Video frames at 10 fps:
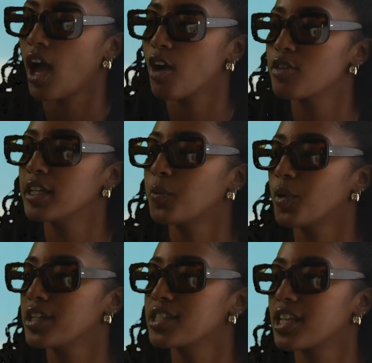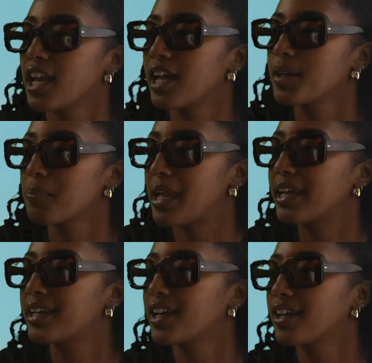I really wanted to like
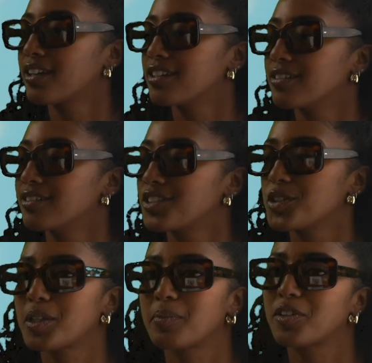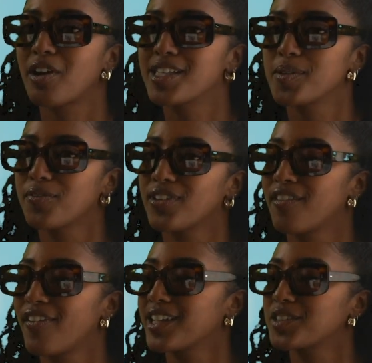do something crazy with
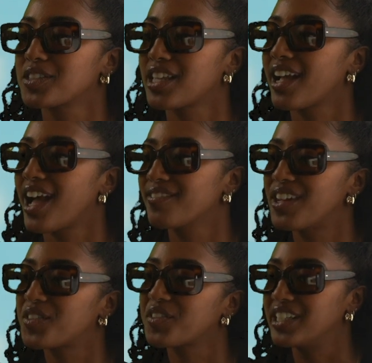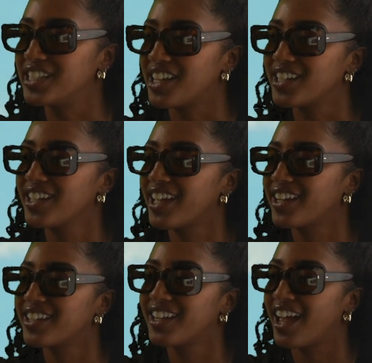VFX because like I've never really done it
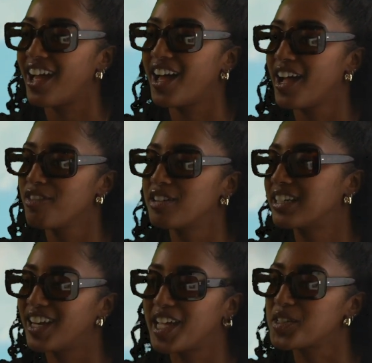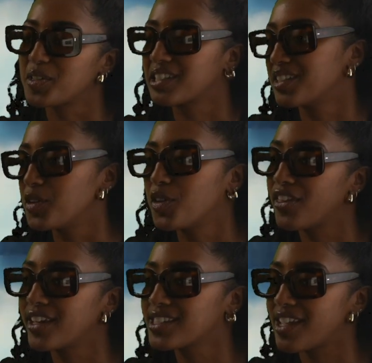and I really like doing new
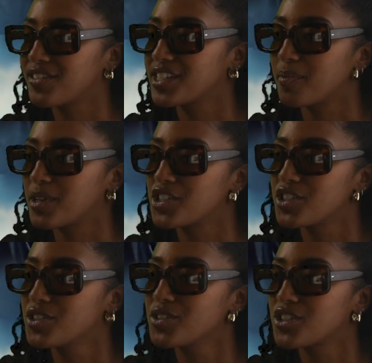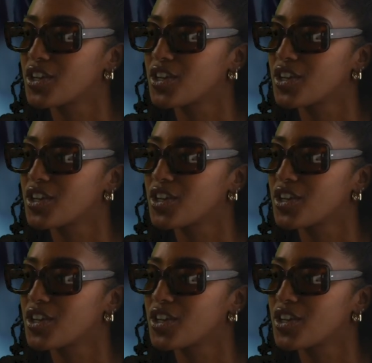things every time I shoot.